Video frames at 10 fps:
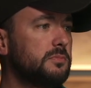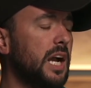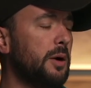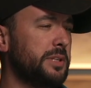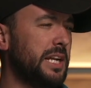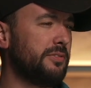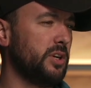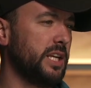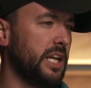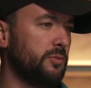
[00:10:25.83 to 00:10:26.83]
I will never
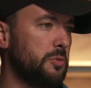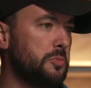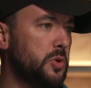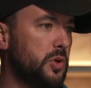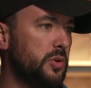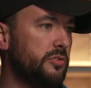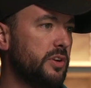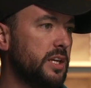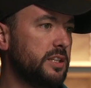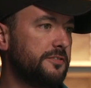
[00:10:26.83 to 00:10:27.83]
again remove
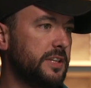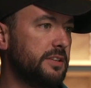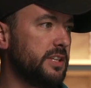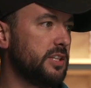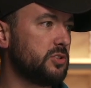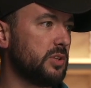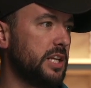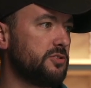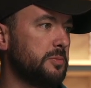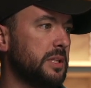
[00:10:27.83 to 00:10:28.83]
the feet of the
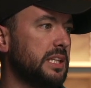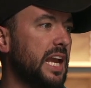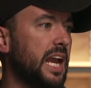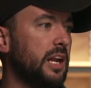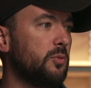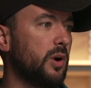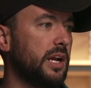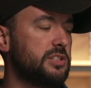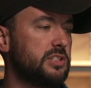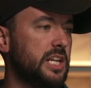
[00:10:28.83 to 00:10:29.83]
Israelites from the land where I
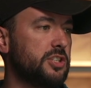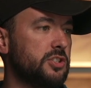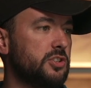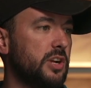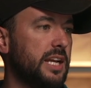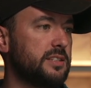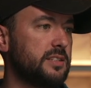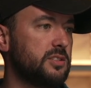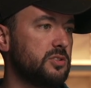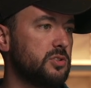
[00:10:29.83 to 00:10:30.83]
stationed your
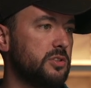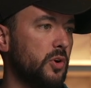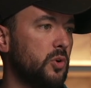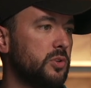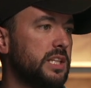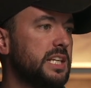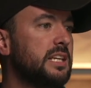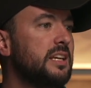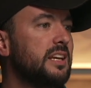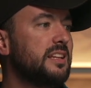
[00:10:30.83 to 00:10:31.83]
ancestors, if only
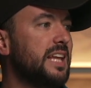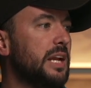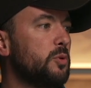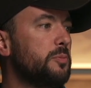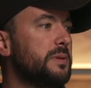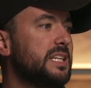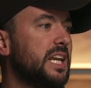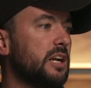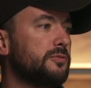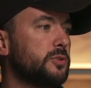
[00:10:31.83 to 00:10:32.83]
they will be
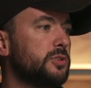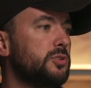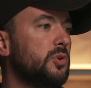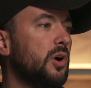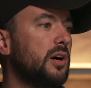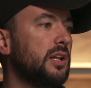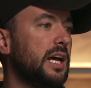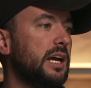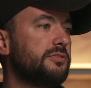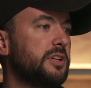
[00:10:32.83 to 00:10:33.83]
careful to do all I
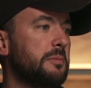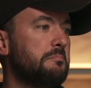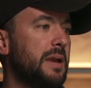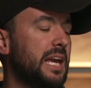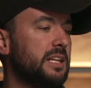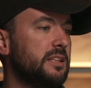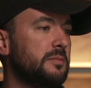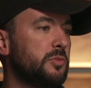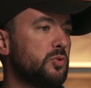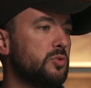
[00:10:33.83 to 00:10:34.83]
have commanded
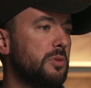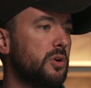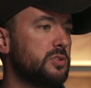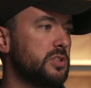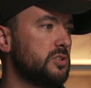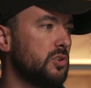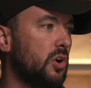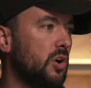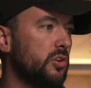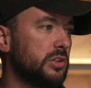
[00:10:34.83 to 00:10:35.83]
them through Moses,
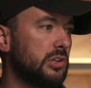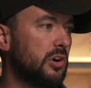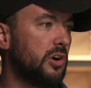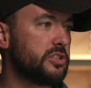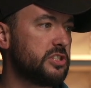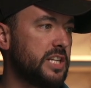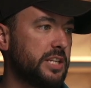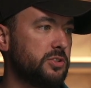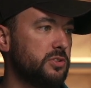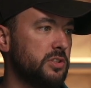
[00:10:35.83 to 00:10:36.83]
all the laws,
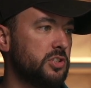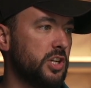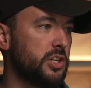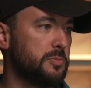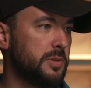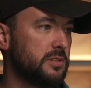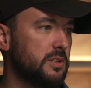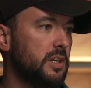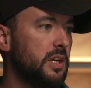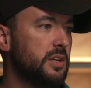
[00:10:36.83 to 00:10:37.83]
statutes, and judgments.
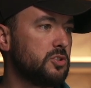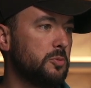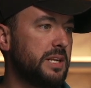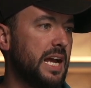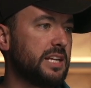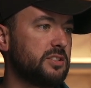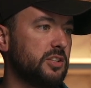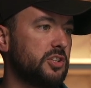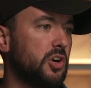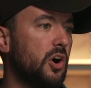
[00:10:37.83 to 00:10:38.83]
So Manasseh
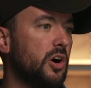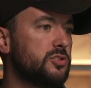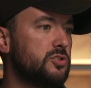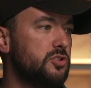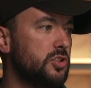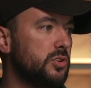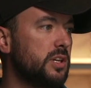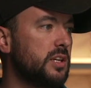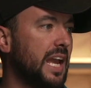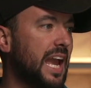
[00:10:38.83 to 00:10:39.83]
caused
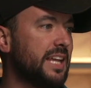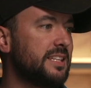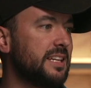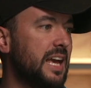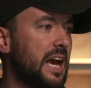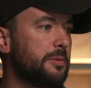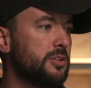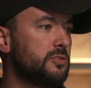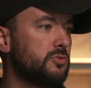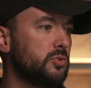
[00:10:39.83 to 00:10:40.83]
Judah and the
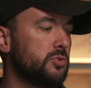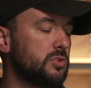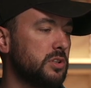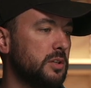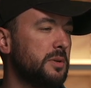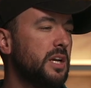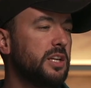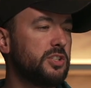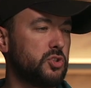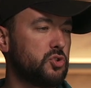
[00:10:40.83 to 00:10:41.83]
inhabitants of Jerusalem
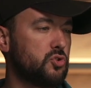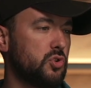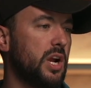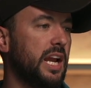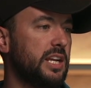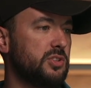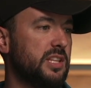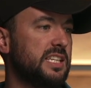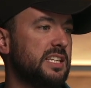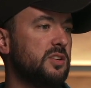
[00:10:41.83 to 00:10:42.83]
to stray, so
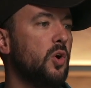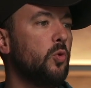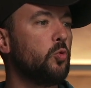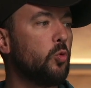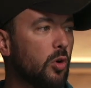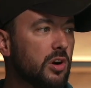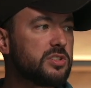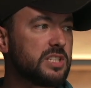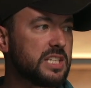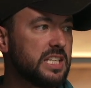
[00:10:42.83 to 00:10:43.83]
they did
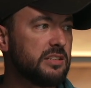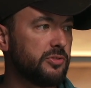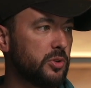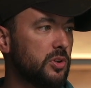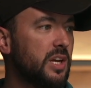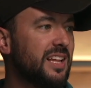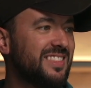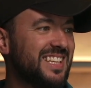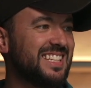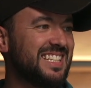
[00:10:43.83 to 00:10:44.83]
worse evil
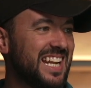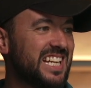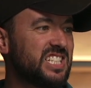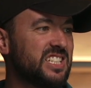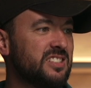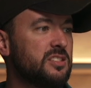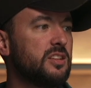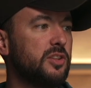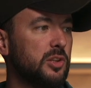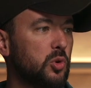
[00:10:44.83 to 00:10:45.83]
than the nations
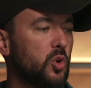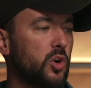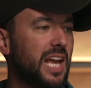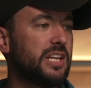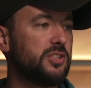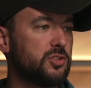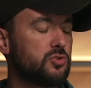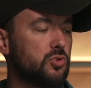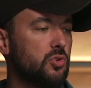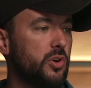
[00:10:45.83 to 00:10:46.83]
the Lord had
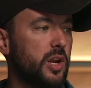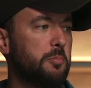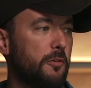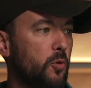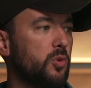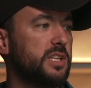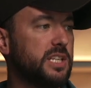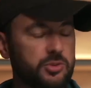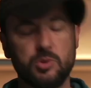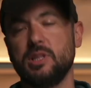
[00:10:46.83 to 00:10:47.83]
destroyed before the
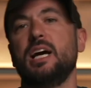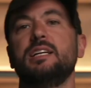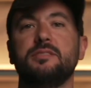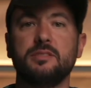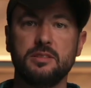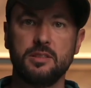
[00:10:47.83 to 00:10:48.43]
Israelites.